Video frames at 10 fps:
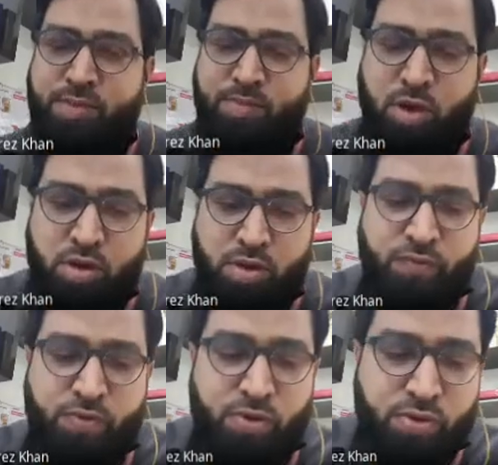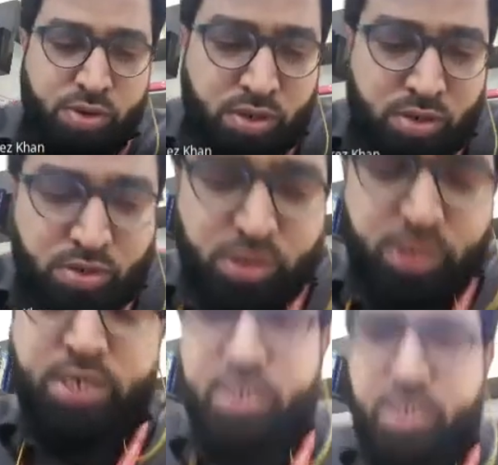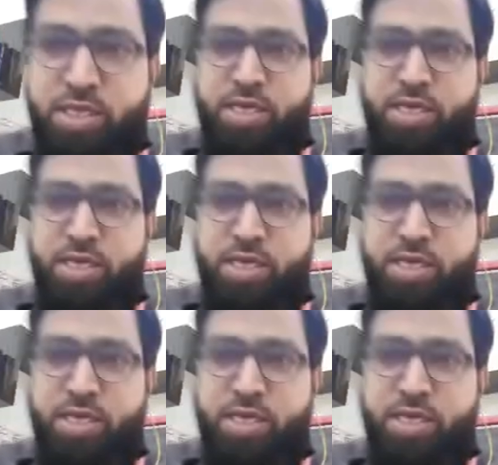is a block of code or it is a